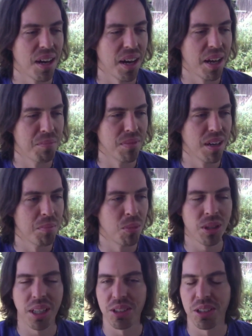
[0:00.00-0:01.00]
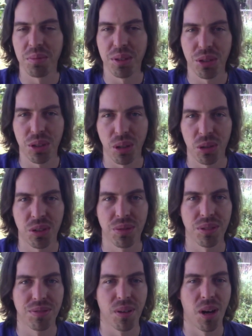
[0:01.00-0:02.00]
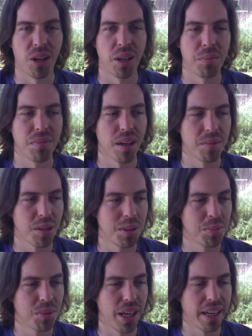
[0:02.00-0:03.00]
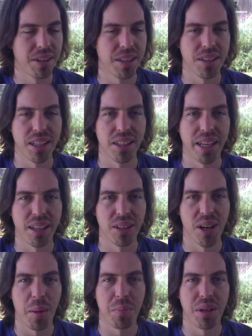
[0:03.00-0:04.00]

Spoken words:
And I'm booking some new shows for the fall, and I'm going to be playing out here in LA a lot,